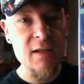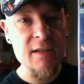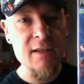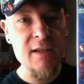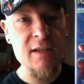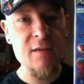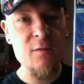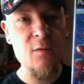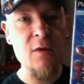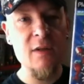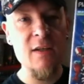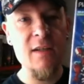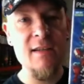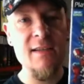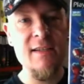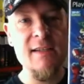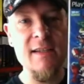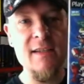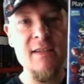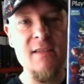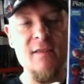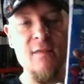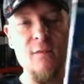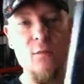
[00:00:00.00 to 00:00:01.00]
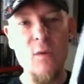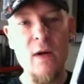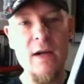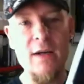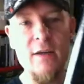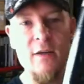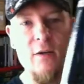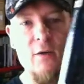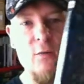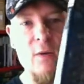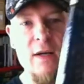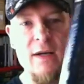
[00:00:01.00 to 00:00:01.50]
This one consists of
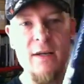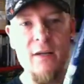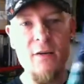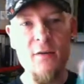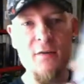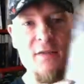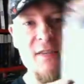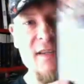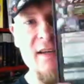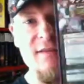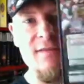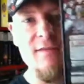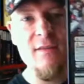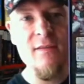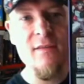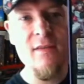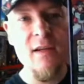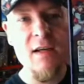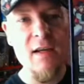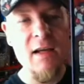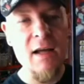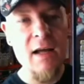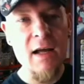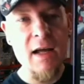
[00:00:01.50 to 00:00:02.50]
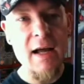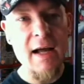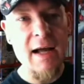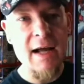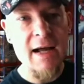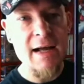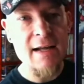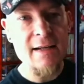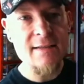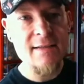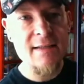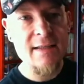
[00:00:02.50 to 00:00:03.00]
Wacko 7
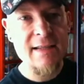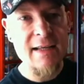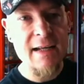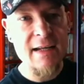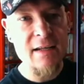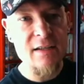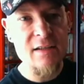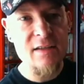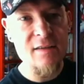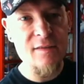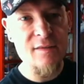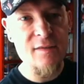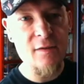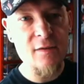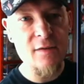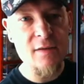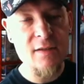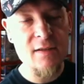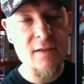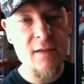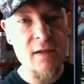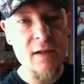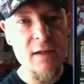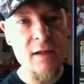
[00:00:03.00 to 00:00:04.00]
and Galaxy Fight.